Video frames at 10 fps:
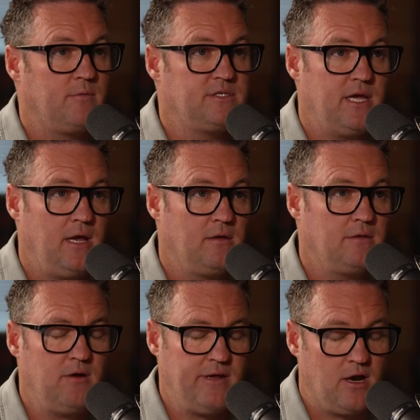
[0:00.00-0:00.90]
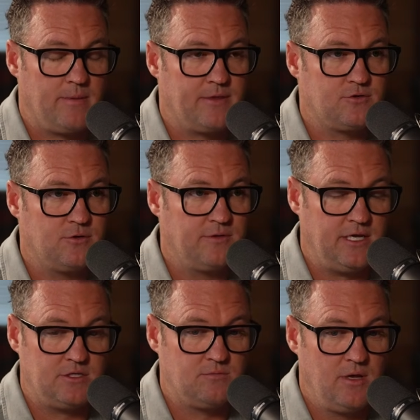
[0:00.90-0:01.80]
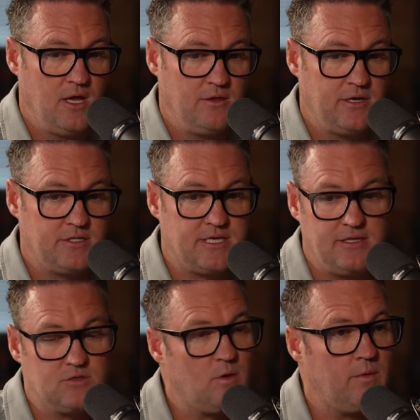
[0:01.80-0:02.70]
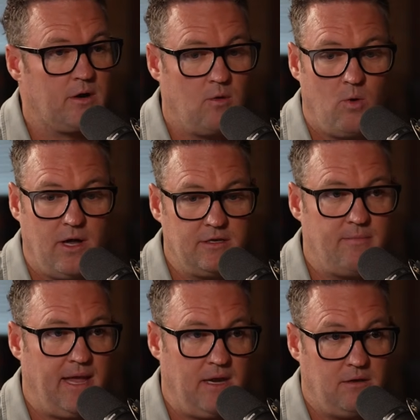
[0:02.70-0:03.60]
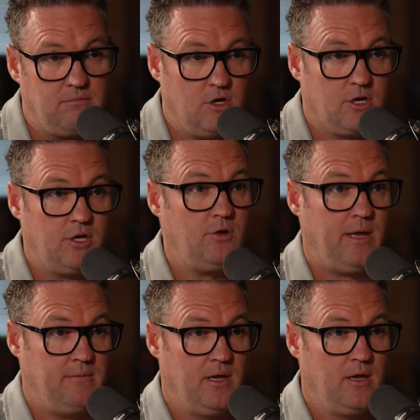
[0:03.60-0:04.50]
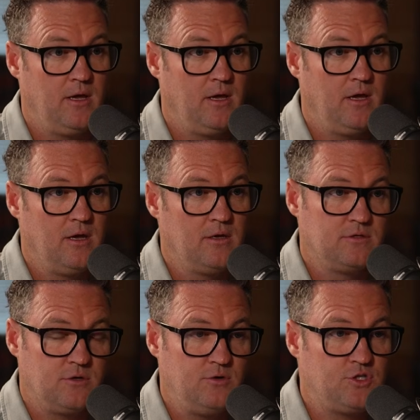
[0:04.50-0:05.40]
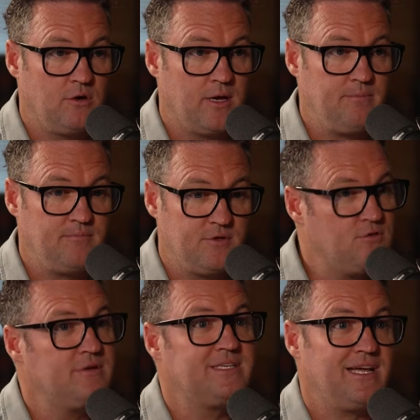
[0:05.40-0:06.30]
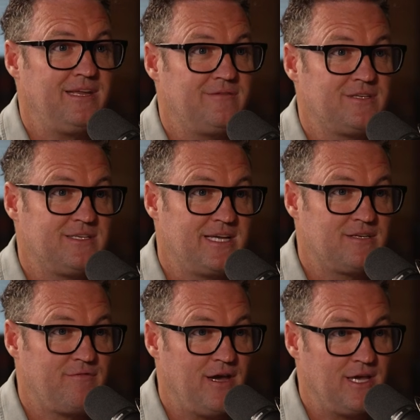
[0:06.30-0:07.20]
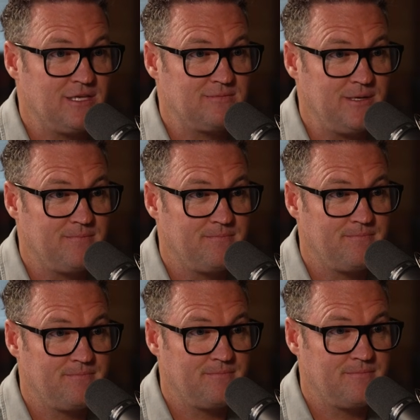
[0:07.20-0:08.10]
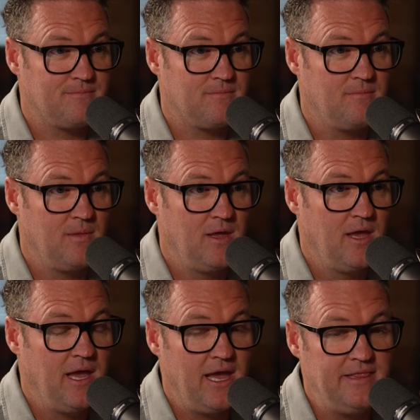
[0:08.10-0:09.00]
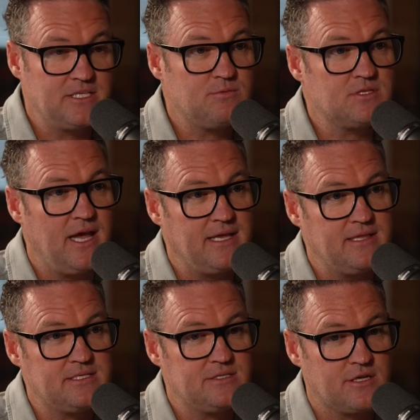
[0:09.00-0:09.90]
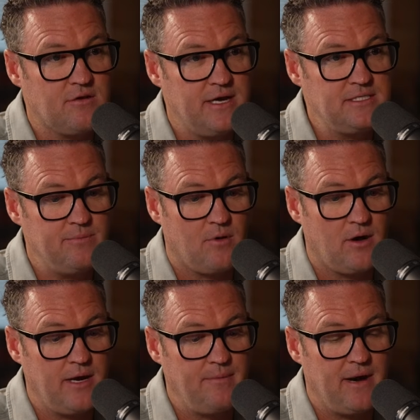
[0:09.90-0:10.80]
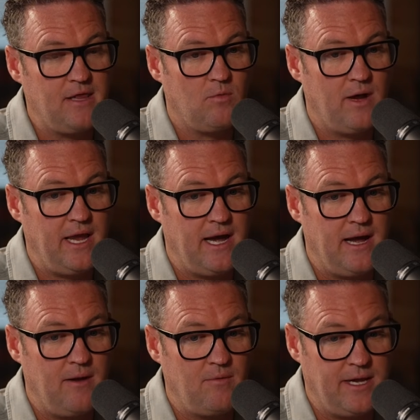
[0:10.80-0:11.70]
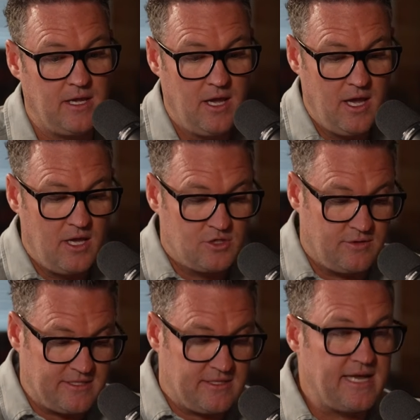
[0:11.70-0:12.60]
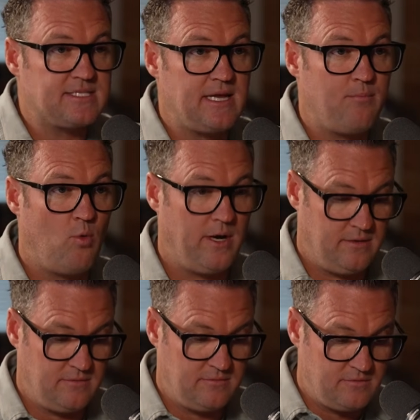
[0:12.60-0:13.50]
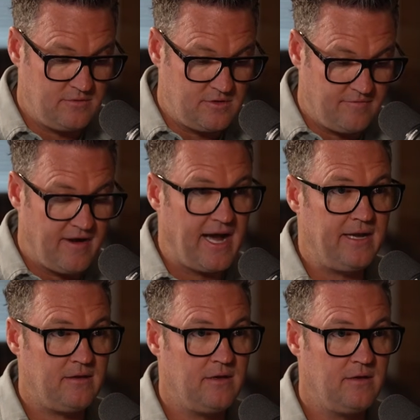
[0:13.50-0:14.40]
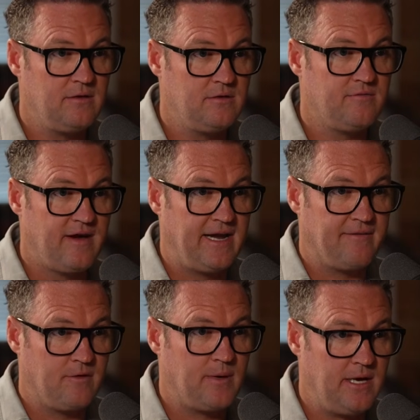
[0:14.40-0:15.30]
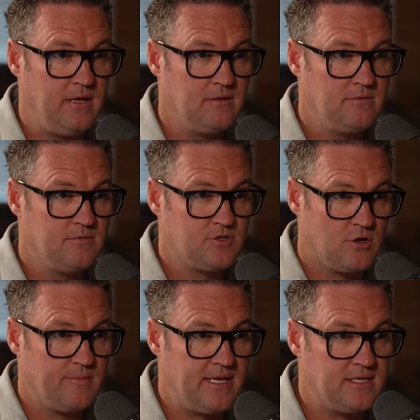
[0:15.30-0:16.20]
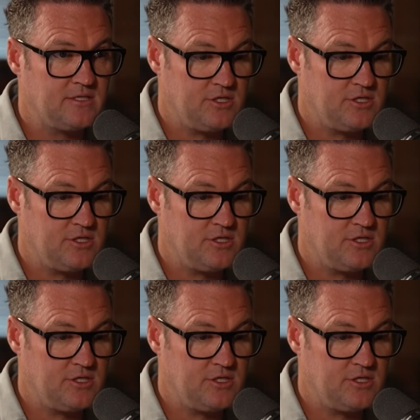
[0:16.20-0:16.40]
we say. They don't care about the truth. They're just saying this is what we're going to want and demand, and you're going to do it. So who showed up? The two executives to testify against me. And this is the crazy part. And by the way, that's step one. Divide everybody, turn them against